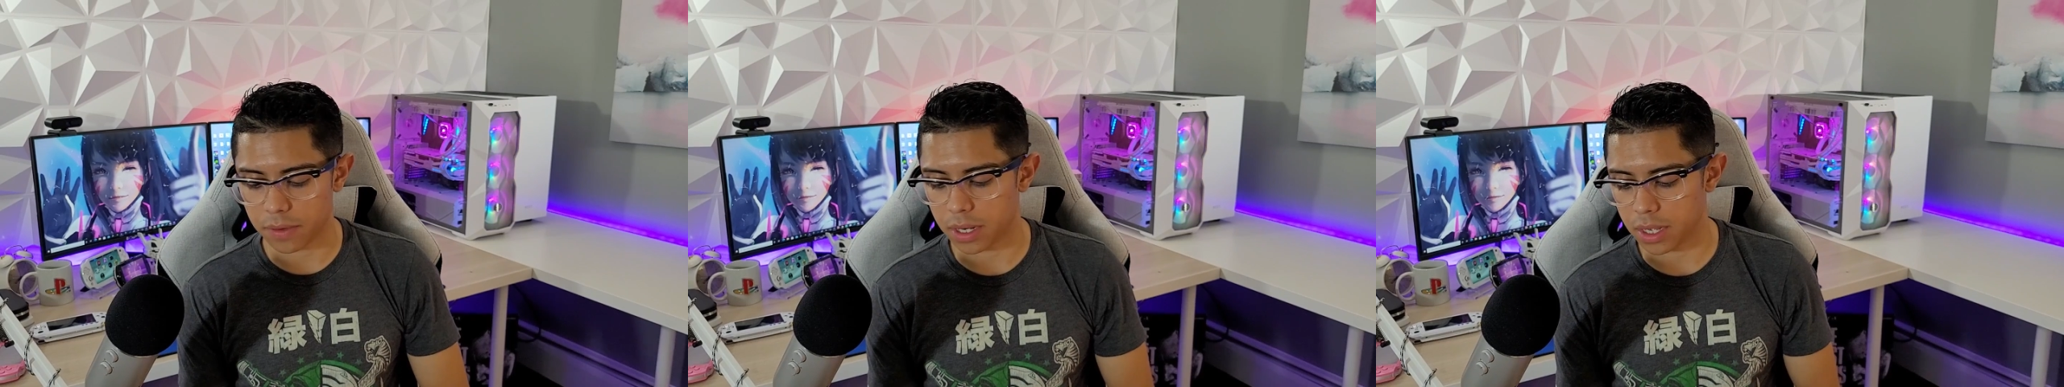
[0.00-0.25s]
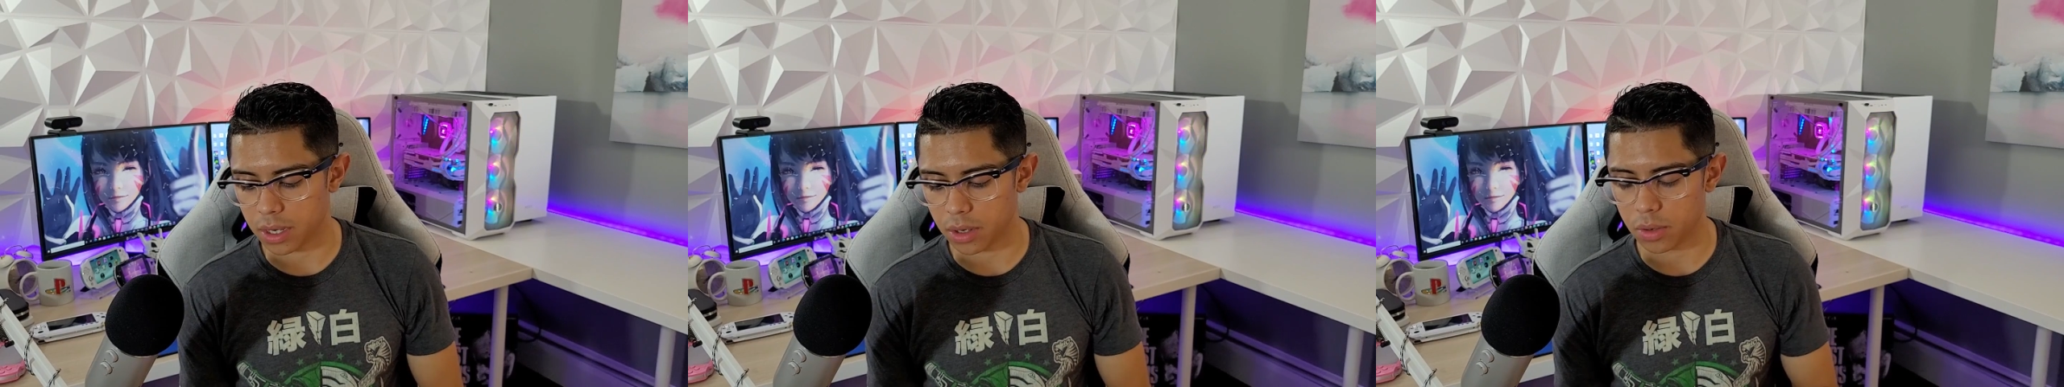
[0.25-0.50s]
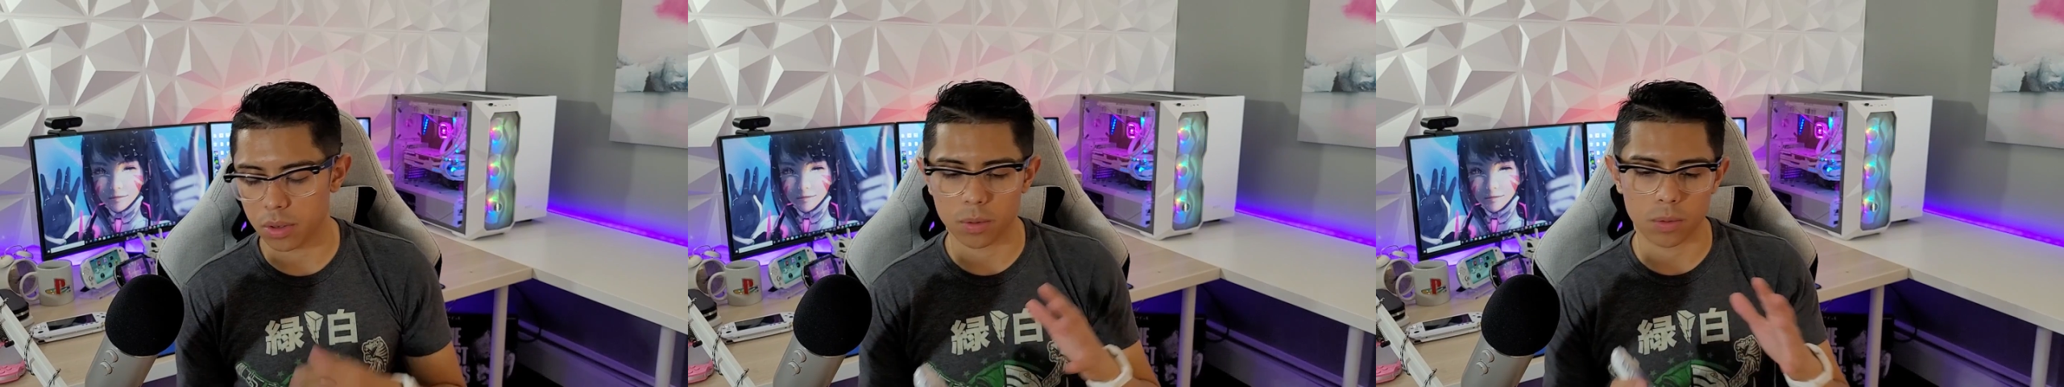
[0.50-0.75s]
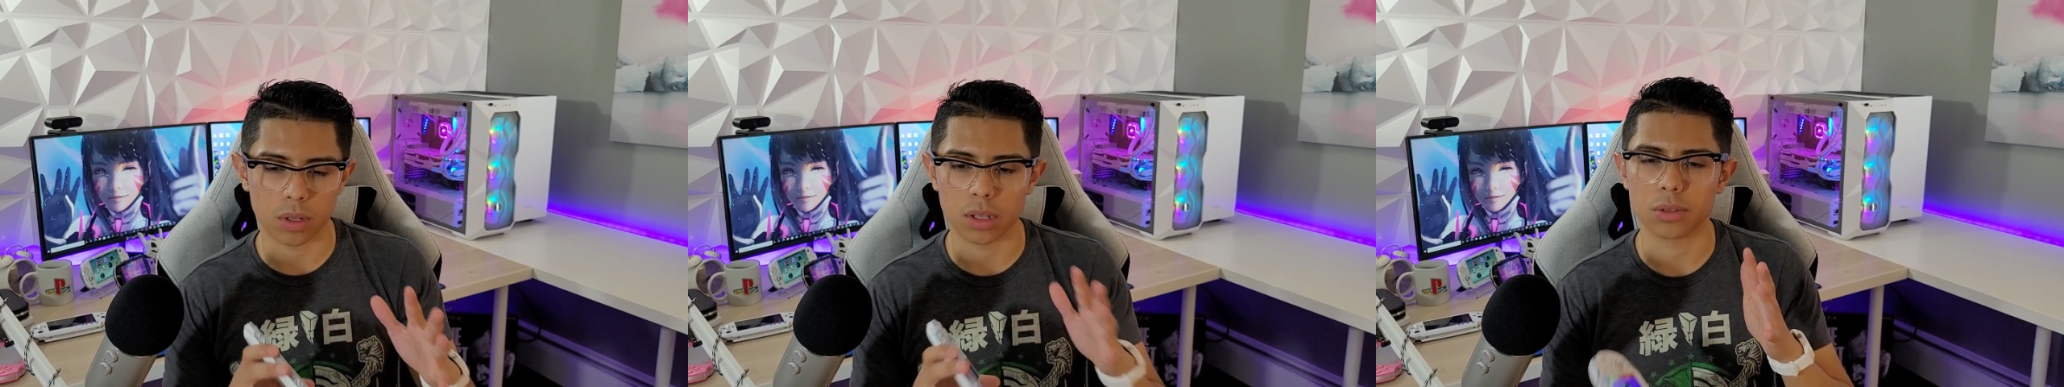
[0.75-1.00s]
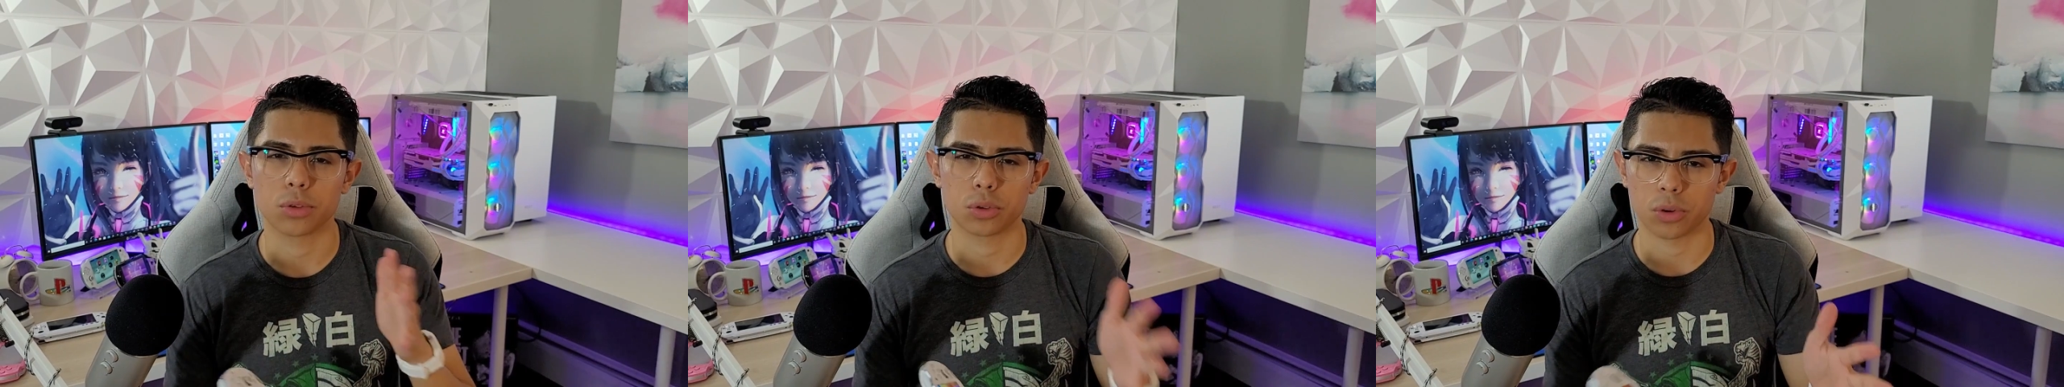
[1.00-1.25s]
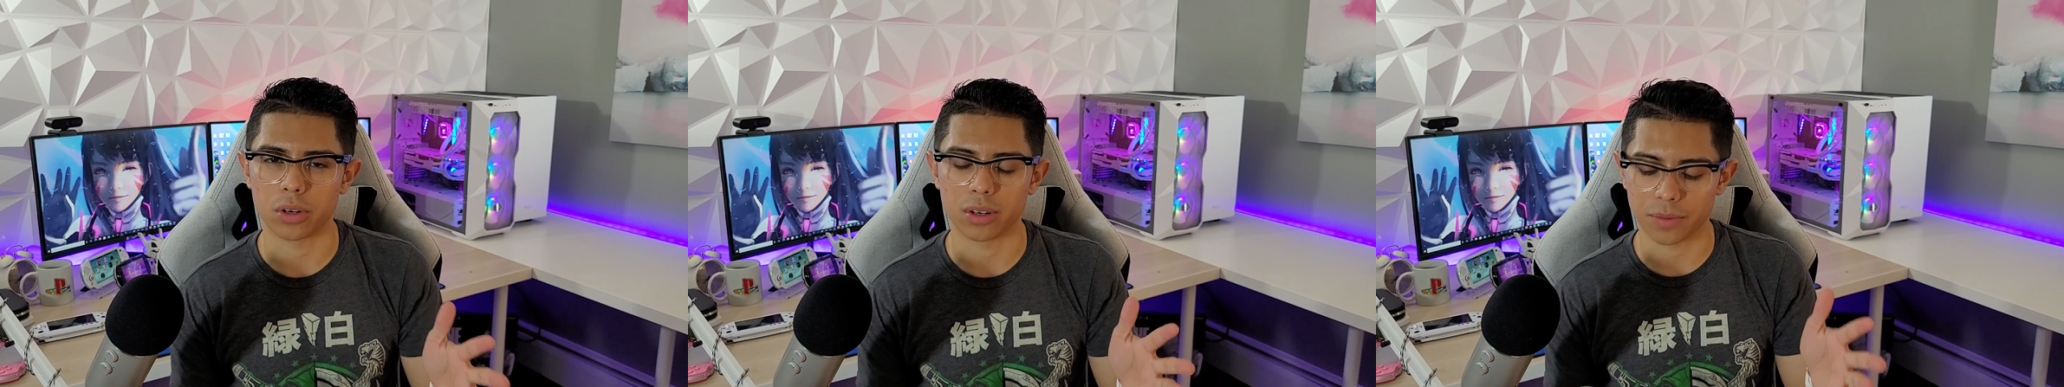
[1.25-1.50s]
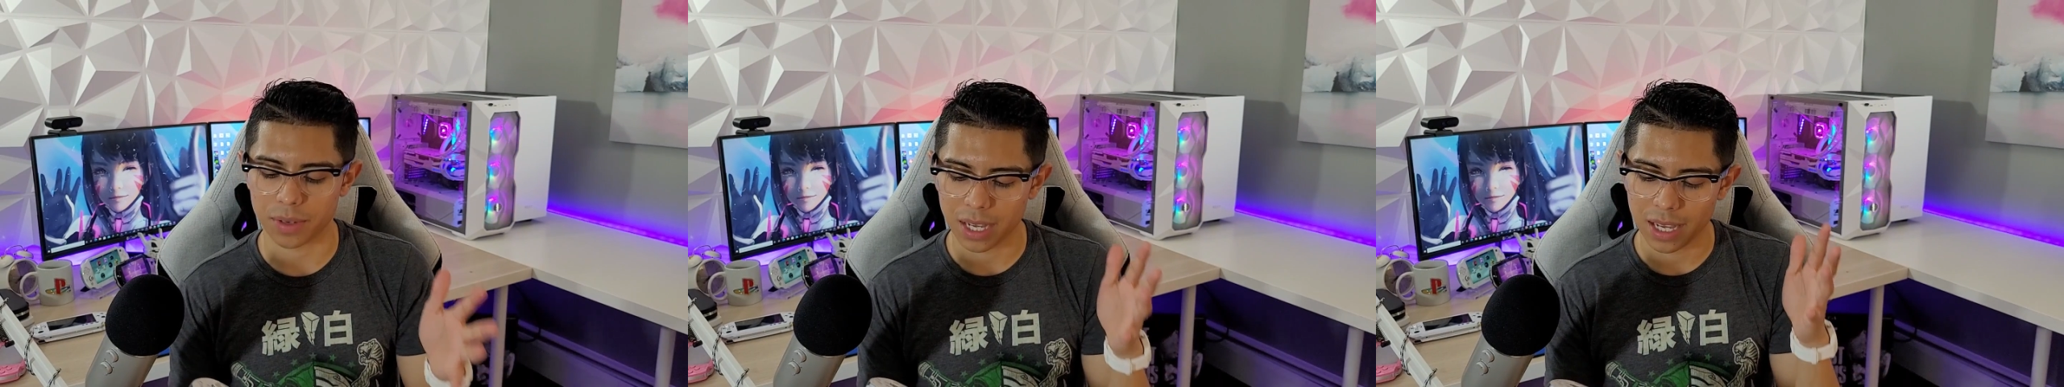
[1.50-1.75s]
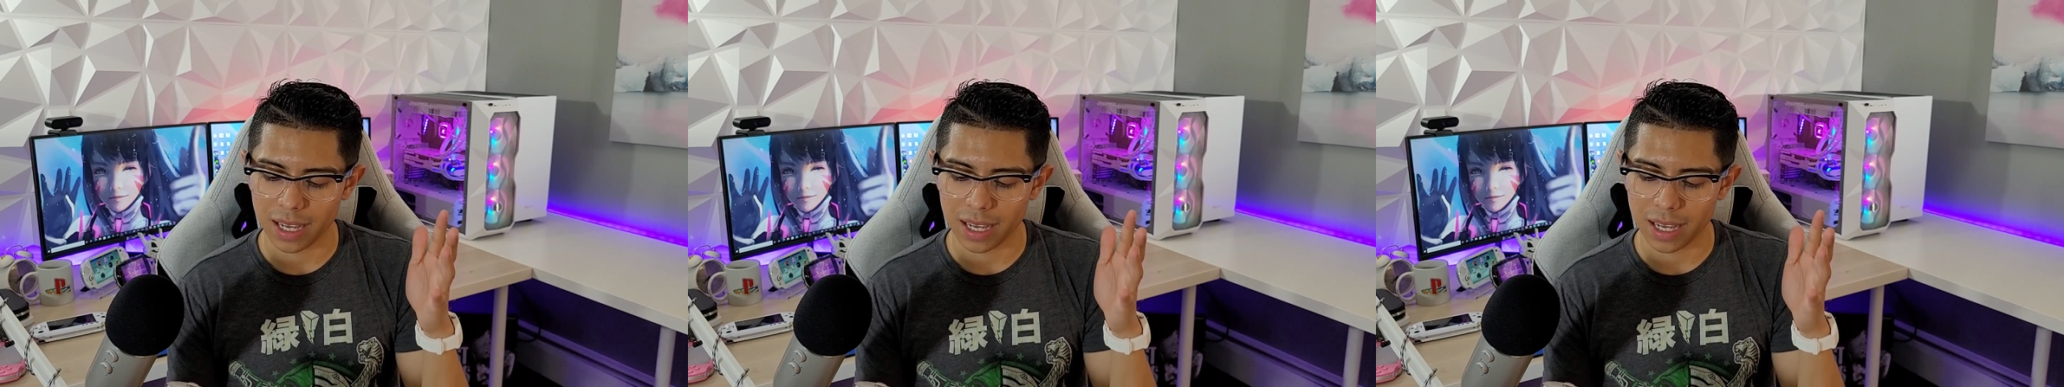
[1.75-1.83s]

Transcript: video, well sort of.